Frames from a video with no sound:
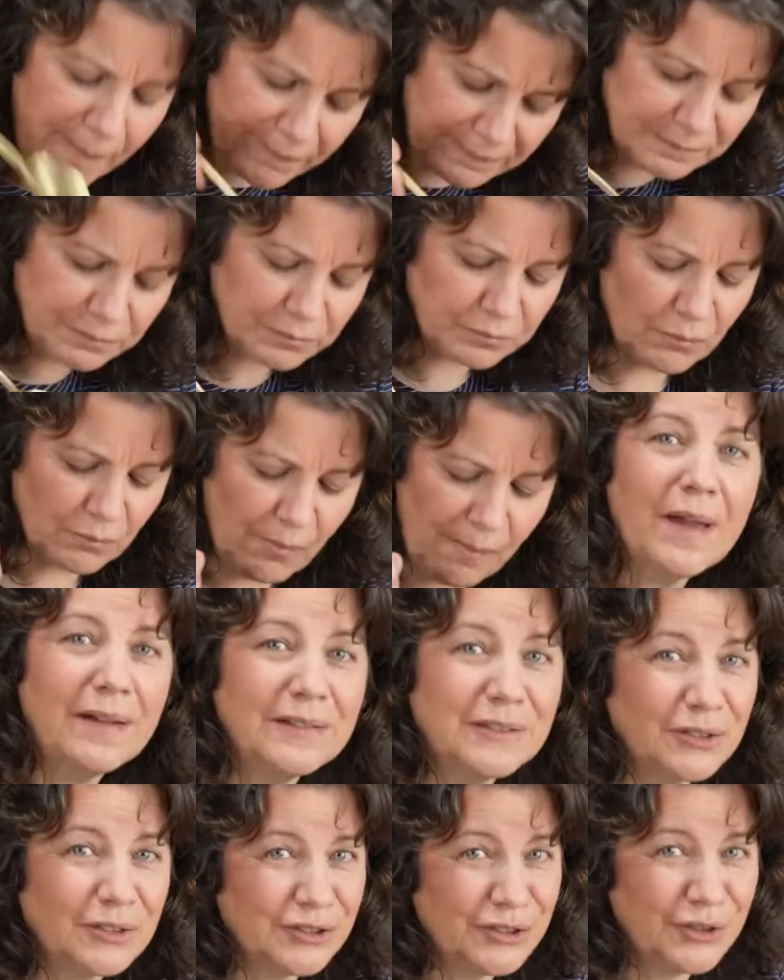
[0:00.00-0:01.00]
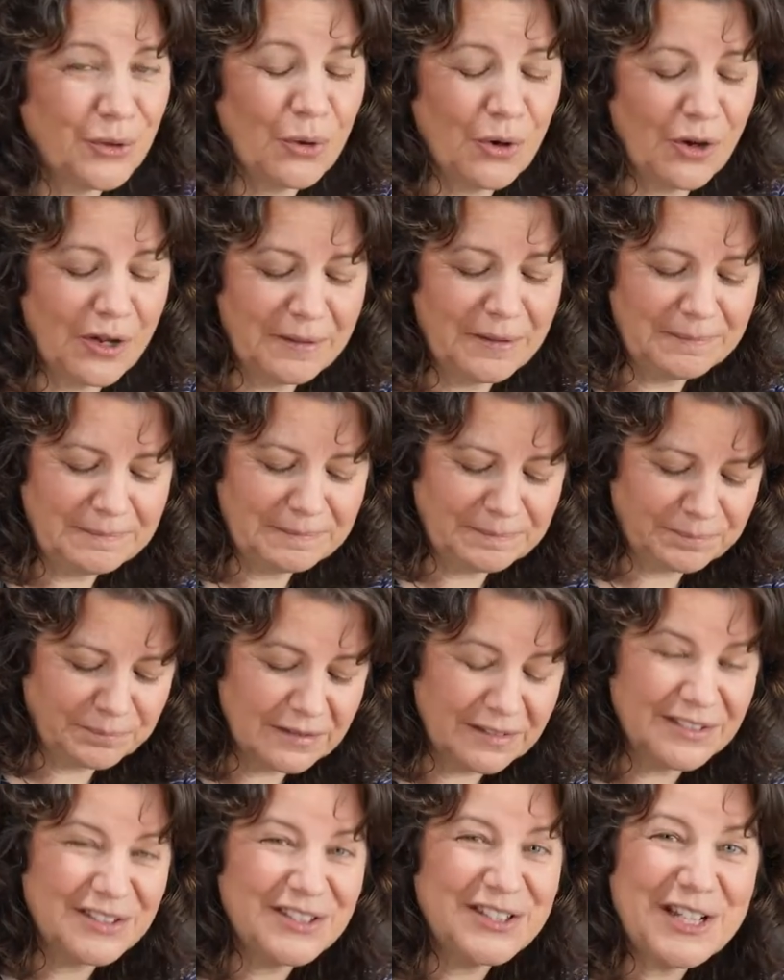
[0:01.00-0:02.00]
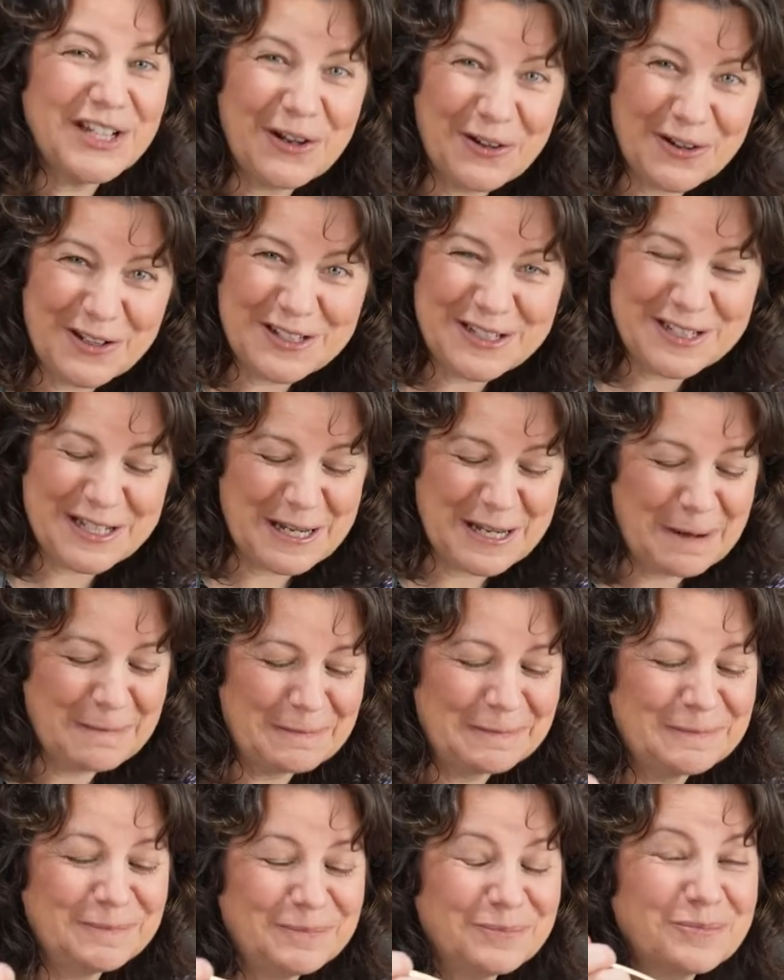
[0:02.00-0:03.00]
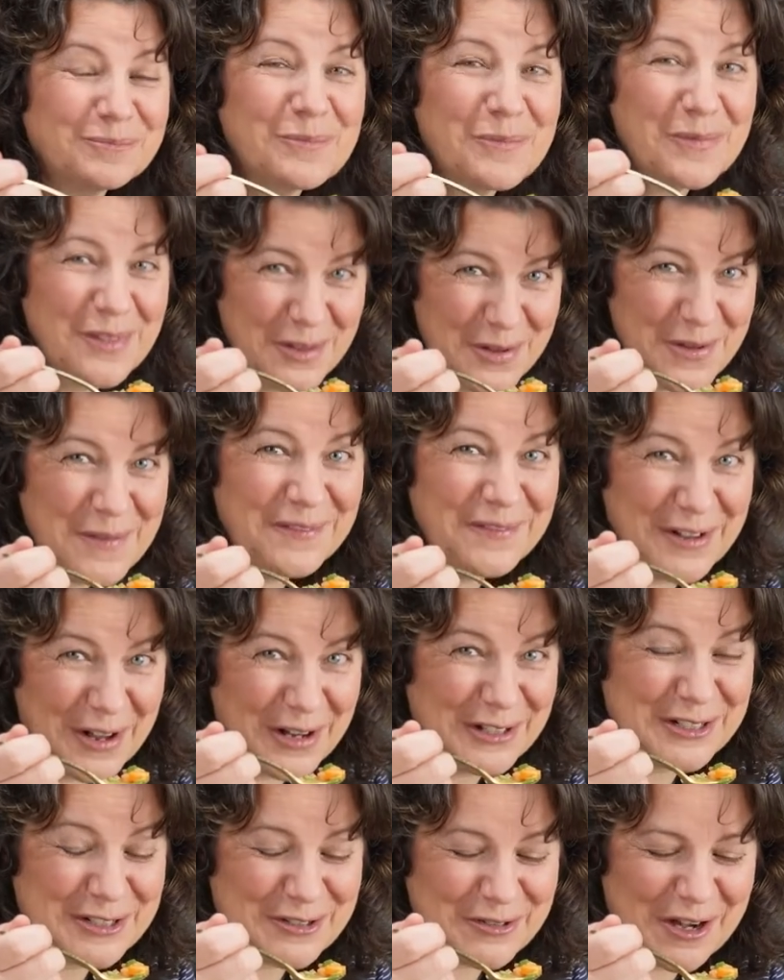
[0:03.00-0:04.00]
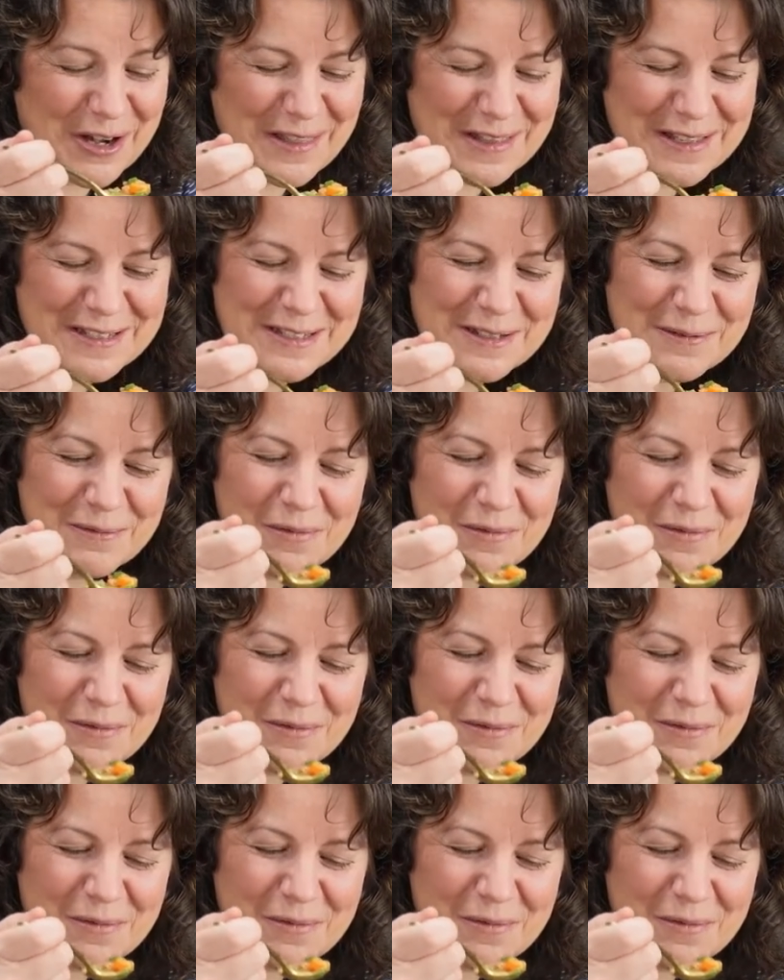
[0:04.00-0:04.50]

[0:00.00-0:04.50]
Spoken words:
That is so good. Seriously, you've got to try this.